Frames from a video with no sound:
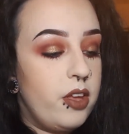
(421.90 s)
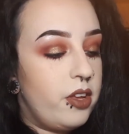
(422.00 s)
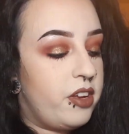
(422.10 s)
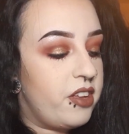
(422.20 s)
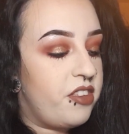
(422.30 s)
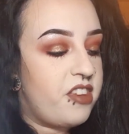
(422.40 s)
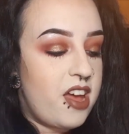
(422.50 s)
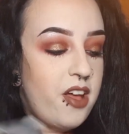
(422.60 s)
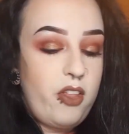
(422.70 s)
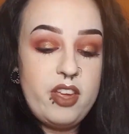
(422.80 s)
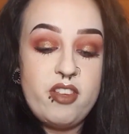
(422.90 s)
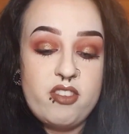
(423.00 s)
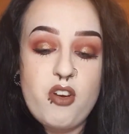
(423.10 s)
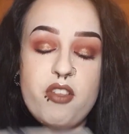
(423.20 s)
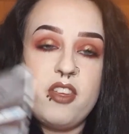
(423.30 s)
You can tell it's
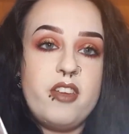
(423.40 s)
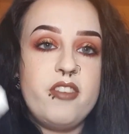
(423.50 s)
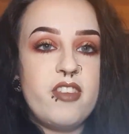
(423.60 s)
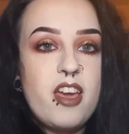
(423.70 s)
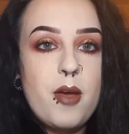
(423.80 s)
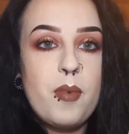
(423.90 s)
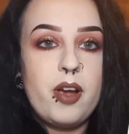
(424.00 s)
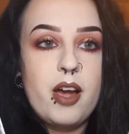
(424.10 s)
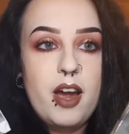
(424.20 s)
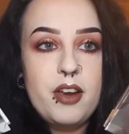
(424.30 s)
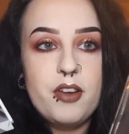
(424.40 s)
got the same kind